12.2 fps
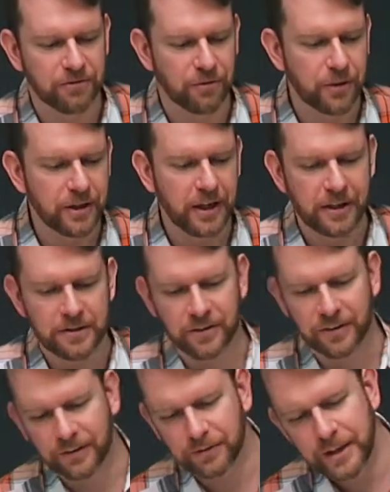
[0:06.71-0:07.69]
FortiGate
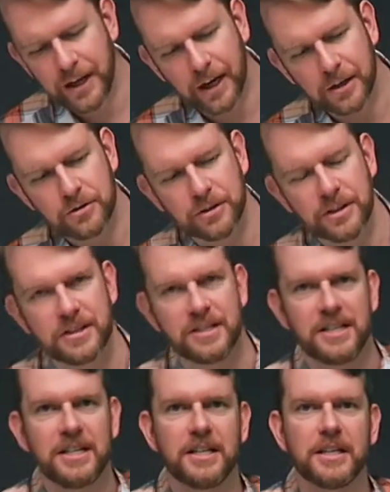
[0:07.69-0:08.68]

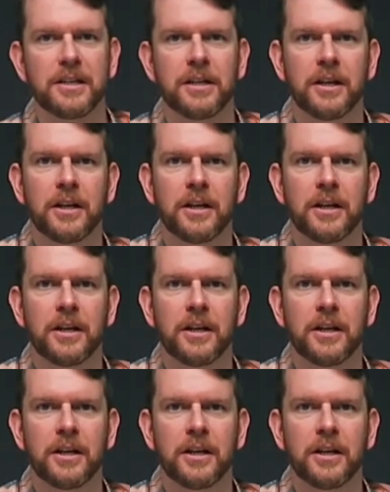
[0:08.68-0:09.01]
300D.